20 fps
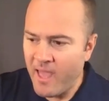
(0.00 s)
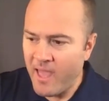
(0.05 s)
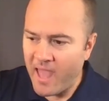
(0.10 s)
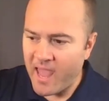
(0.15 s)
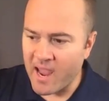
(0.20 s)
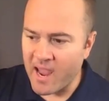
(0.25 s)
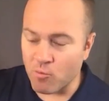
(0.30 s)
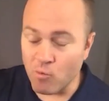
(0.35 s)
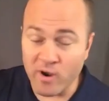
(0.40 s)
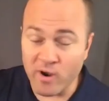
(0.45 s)

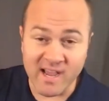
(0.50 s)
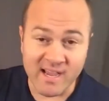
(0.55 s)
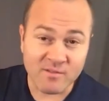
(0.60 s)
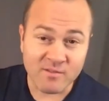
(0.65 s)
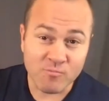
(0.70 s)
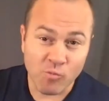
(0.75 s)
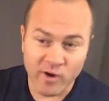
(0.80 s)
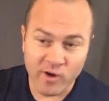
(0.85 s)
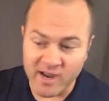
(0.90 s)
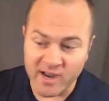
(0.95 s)
And when I
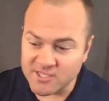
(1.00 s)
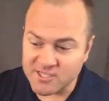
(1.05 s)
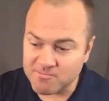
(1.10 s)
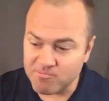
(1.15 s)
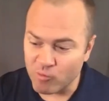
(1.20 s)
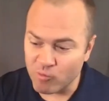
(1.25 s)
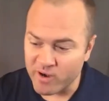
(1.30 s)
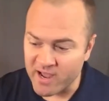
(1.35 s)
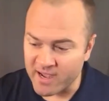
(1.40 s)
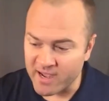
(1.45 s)
when I
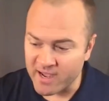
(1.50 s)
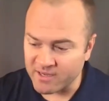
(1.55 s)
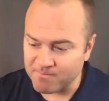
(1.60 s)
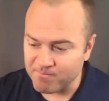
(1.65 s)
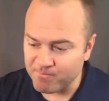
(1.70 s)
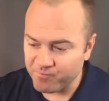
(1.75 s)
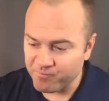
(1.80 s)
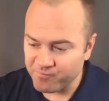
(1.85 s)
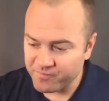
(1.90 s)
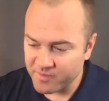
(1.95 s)
when I
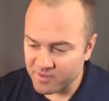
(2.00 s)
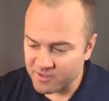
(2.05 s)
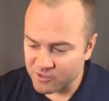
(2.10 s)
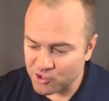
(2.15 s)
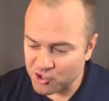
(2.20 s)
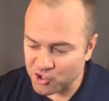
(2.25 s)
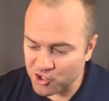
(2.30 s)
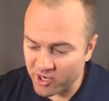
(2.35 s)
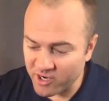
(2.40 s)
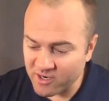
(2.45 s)

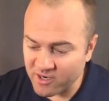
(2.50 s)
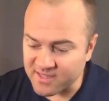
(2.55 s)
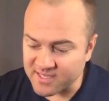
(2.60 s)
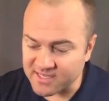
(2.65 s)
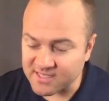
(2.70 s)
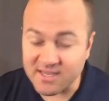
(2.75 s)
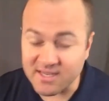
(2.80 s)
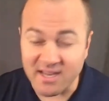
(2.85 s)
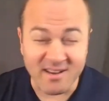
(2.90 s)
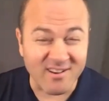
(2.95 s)
shared
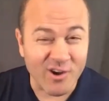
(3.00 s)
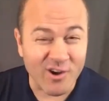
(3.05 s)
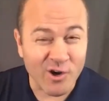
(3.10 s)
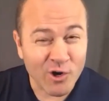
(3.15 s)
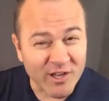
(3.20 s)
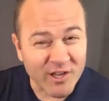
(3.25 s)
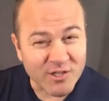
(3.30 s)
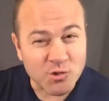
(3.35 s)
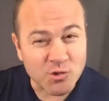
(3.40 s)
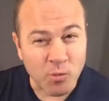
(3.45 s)
this in
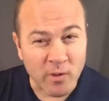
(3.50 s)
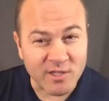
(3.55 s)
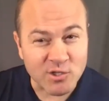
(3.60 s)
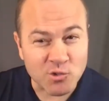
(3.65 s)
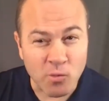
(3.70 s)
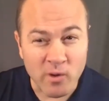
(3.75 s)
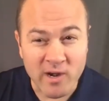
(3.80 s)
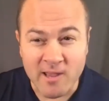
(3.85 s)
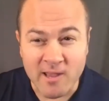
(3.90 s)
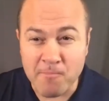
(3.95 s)
early
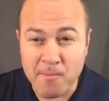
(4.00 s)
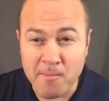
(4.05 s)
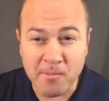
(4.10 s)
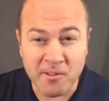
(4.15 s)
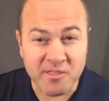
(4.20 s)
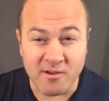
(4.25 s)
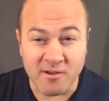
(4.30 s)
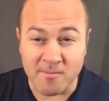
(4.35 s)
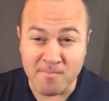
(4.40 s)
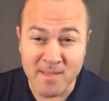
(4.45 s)
2020, people
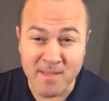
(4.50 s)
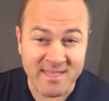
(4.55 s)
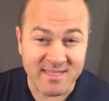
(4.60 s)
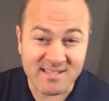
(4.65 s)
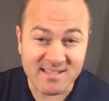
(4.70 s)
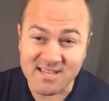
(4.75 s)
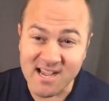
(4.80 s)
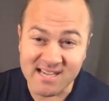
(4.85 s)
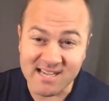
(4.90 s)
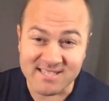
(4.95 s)
thought, man,
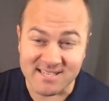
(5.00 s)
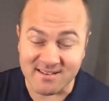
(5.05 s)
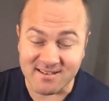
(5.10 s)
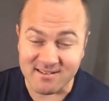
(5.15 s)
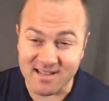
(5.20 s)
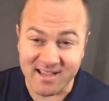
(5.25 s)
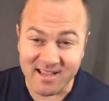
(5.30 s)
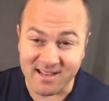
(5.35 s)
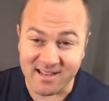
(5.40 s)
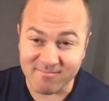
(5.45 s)
this guy's
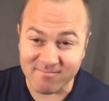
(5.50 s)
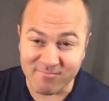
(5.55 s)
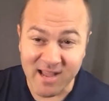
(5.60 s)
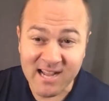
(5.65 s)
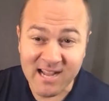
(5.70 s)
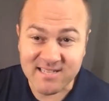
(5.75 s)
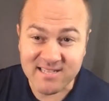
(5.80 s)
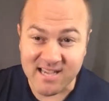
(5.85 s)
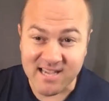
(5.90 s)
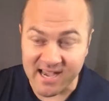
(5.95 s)
like a
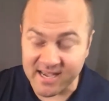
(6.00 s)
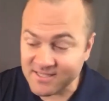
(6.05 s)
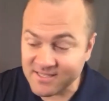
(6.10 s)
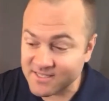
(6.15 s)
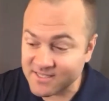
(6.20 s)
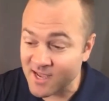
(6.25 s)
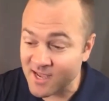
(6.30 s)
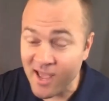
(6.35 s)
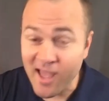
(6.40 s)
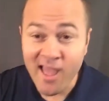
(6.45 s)

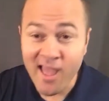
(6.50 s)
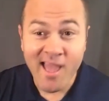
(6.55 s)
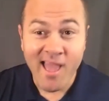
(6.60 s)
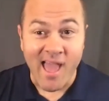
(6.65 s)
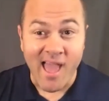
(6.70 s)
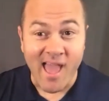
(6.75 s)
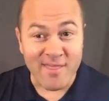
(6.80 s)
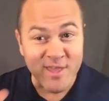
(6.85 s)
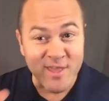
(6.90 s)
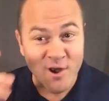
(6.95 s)
nutcase.
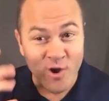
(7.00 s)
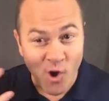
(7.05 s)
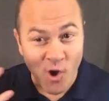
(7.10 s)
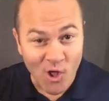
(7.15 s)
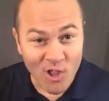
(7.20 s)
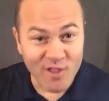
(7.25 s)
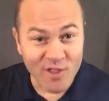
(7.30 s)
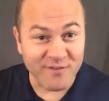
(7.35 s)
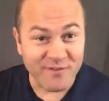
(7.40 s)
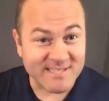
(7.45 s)
And then
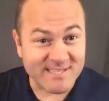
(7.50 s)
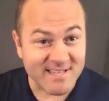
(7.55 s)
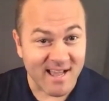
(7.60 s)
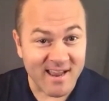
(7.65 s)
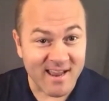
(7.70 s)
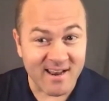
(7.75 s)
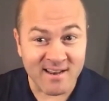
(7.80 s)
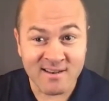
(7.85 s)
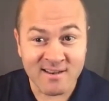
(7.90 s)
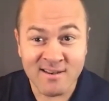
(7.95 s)
all of a
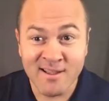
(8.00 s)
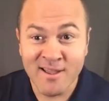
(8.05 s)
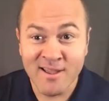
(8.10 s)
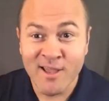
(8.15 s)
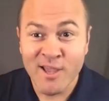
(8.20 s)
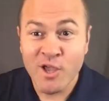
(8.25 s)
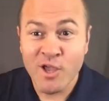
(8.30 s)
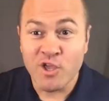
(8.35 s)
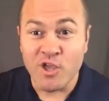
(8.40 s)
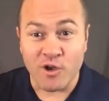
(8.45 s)
sudden,
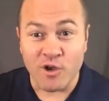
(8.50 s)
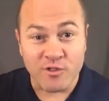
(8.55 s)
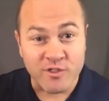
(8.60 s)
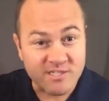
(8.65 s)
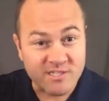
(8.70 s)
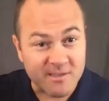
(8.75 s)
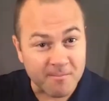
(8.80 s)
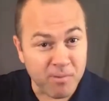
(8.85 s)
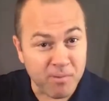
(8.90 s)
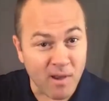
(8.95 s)
you know, the
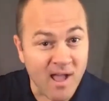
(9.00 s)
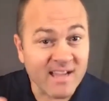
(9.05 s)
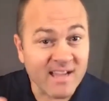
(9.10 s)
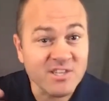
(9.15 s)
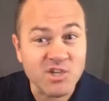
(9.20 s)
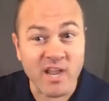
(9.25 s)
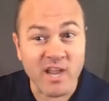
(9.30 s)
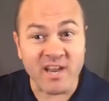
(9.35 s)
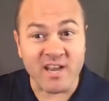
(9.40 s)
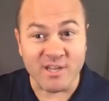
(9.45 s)
supply
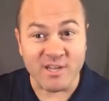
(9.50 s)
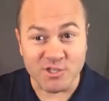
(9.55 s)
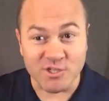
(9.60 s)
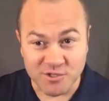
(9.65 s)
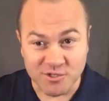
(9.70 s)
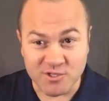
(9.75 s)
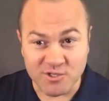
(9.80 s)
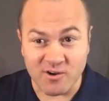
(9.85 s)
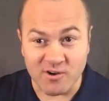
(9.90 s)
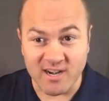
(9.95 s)
chain issue
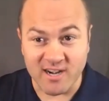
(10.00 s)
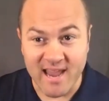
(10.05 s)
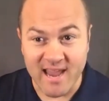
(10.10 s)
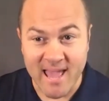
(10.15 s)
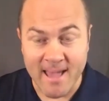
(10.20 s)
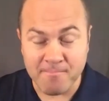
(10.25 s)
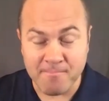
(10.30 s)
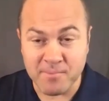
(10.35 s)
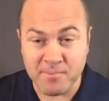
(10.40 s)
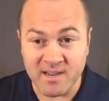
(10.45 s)
started
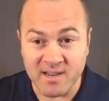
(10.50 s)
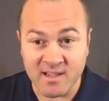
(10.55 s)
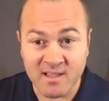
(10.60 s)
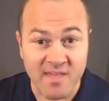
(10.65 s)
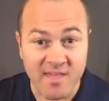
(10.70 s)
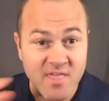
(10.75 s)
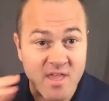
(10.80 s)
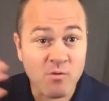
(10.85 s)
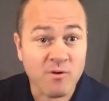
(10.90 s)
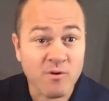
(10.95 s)

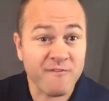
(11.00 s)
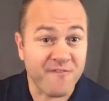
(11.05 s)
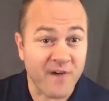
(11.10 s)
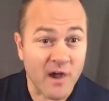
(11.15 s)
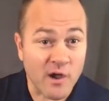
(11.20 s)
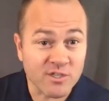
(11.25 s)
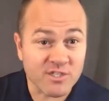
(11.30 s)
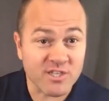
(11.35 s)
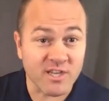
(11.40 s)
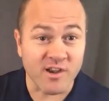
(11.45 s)
happening. And there were
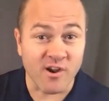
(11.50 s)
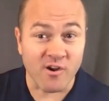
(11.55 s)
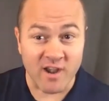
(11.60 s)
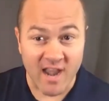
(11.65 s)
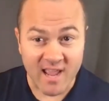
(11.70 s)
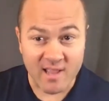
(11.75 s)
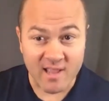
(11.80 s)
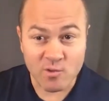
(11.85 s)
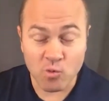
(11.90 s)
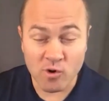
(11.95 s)
folks in our
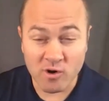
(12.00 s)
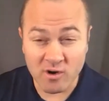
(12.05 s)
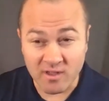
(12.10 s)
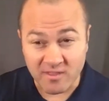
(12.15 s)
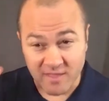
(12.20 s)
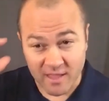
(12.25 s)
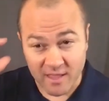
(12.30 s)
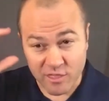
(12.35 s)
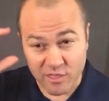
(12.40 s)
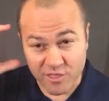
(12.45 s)

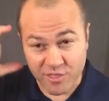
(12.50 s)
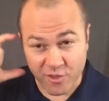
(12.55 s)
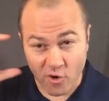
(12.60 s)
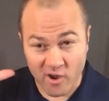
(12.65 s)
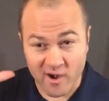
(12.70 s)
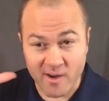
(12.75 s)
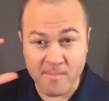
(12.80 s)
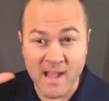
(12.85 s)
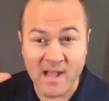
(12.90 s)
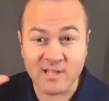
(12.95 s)
network that
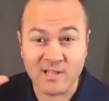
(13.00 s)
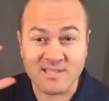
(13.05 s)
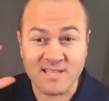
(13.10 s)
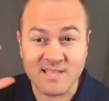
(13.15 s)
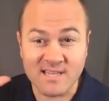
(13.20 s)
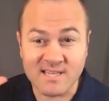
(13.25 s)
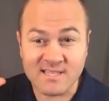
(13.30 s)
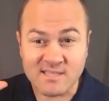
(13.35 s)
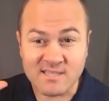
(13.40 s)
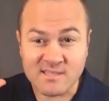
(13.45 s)
thought about
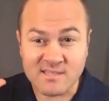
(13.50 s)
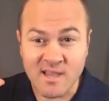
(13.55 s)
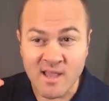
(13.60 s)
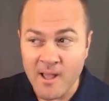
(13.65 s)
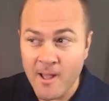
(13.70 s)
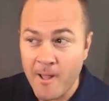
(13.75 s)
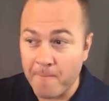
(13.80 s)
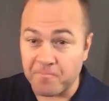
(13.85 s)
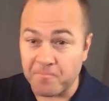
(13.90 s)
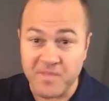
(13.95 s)
this
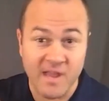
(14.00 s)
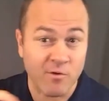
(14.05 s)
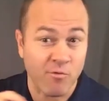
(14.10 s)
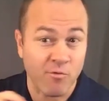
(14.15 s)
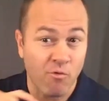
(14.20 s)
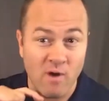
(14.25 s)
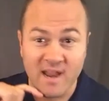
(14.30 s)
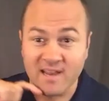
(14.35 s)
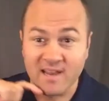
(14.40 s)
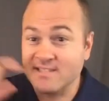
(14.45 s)
that
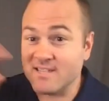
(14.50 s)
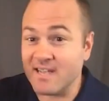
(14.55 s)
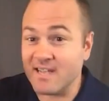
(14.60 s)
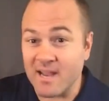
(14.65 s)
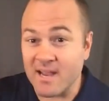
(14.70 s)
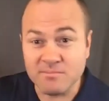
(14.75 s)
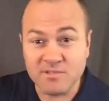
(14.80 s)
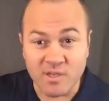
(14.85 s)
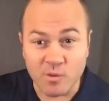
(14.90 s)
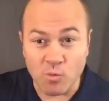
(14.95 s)
rented
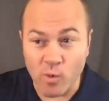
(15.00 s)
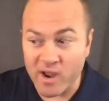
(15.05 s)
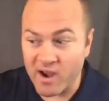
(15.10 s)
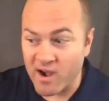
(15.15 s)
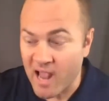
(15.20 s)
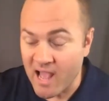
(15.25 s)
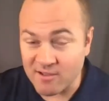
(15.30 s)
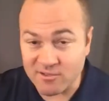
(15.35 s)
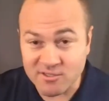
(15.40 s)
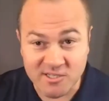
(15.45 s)
empty
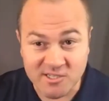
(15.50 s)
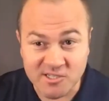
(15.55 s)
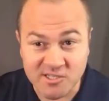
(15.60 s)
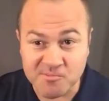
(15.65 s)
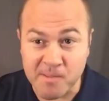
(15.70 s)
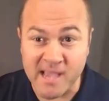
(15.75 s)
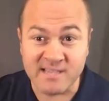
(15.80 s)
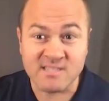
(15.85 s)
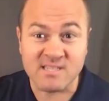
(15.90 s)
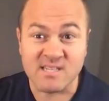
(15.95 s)
warehouses
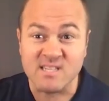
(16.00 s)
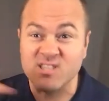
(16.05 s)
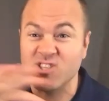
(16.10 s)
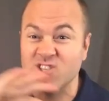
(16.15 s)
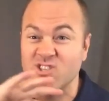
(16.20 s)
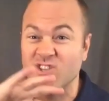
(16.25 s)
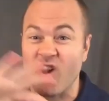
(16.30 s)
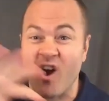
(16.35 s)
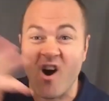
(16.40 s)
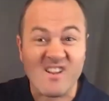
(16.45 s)
spaces,
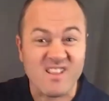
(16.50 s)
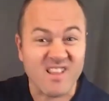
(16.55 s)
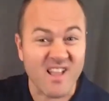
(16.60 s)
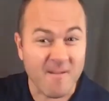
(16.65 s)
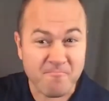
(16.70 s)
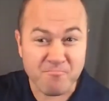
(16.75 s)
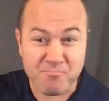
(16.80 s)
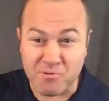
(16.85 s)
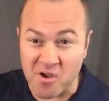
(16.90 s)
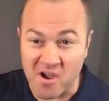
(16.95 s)
stocked
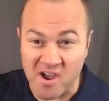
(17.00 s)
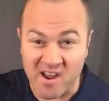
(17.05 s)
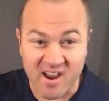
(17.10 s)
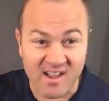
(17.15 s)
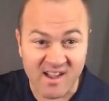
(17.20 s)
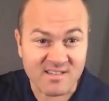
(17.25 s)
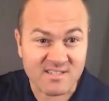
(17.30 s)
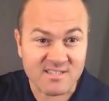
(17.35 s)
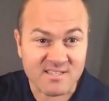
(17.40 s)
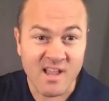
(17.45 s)
up
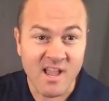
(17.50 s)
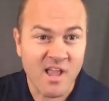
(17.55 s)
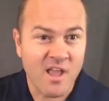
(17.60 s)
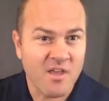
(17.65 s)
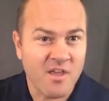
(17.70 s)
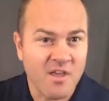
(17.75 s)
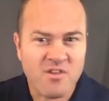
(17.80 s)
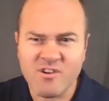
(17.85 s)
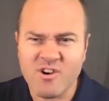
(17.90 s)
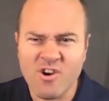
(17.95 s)
products.
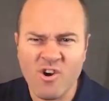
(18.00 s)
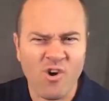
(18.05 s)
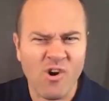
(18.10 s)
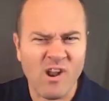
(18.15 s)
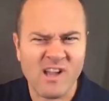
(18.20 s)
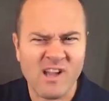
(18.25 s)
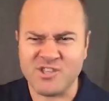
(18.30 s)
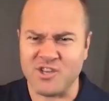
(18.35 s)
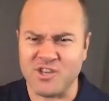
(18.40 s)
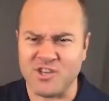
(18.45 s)
They're
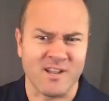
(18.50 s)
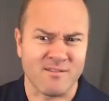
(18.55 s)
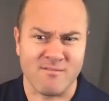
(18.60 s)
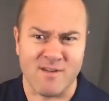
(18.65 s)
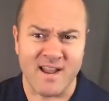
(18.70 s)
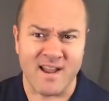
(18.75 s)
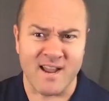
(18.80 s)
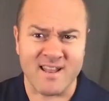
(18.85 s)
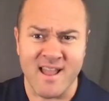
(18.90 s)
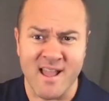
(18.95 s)
crushing it
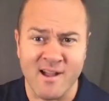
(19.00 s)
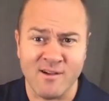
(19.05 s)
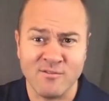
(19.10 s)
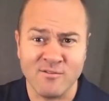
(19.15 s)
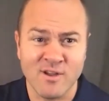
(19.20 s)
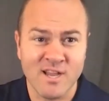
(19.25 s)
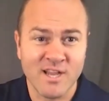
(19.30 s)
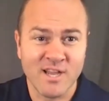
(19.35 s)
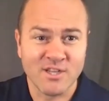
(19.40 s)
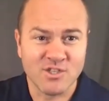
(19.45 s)
right now
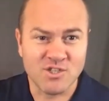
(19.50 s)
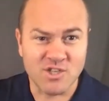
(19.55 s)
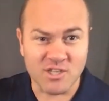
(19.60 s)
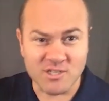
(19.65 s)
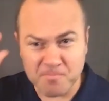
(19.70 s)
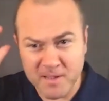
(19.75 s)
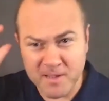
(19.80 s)
just yeah.